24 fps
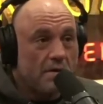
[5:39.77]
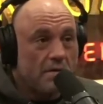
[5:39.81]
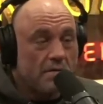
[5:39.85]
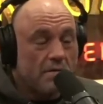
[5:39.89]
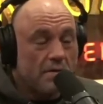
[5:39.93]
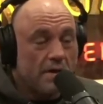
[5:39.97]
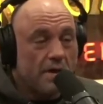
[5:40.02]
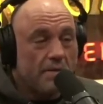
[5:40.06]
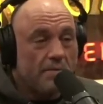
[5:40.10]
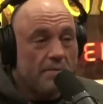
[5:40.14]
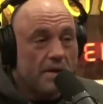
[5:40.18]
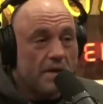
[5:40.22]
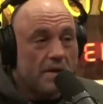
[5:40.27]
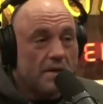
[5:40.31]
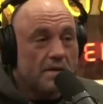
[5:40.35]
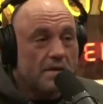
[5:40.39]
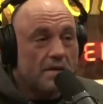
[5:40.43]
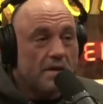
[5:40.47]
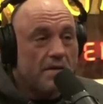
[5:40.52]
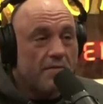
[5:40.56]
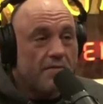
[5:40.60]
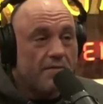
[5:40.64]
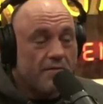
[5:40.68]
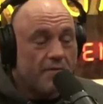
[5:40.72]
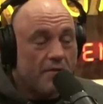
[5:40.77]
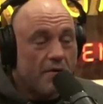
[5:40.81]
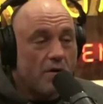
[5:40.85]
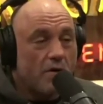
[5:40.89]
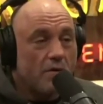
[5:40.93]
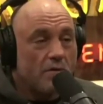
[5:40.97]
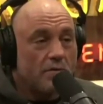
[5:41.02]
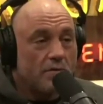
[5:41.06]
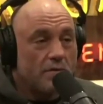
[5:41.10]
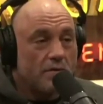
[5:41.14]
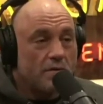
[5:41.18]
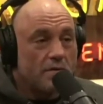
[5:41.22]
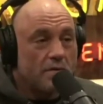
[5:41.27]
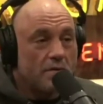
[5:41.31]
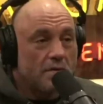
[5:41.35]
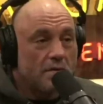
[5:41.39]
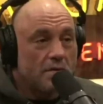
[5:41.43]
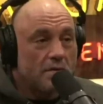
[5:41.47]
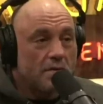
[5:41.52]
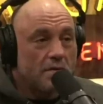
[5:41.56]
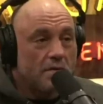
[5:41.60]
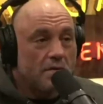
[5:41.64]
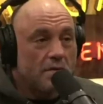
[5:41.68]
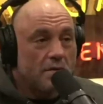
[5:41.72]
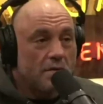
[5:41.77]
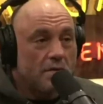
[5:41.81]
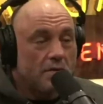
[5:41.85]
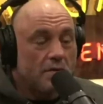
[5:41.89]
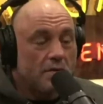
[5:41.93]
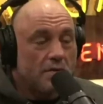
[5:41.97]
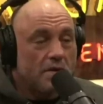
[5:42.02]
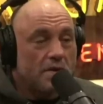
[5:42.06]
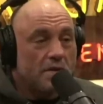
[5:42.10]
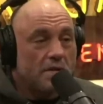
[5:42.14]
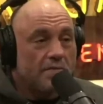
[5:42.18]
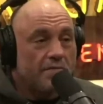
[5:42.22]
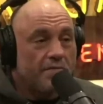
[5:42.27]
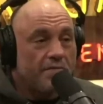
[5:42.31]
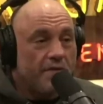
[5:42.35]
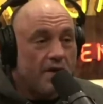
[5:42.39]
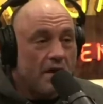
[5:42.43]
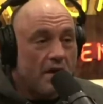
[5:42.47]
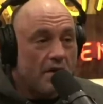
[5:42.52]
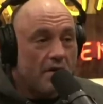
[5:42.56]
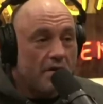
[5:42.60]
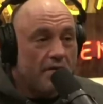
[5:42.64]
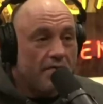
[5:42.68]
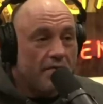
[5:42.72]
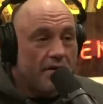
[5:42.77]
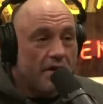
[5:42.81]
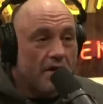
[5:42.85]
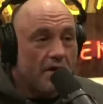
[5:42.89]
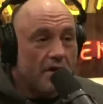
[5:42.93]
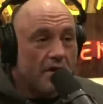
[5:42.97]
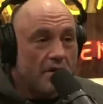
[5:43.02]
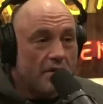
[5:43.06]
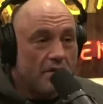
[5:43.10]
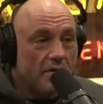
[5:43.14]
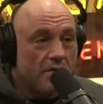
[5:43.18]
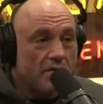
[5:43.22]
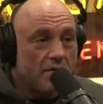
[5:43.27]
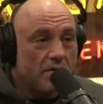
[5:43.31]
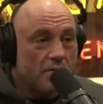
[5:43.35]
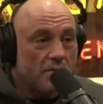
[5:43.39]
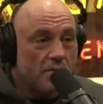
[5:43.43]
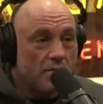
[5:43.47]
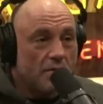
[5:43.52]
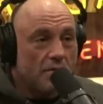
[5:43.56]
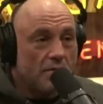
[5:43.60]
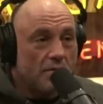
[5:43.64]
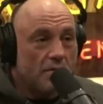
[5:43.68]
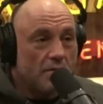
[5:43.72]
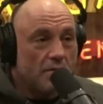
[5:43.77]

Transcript: Right? Because they froze, which is very, very unusual.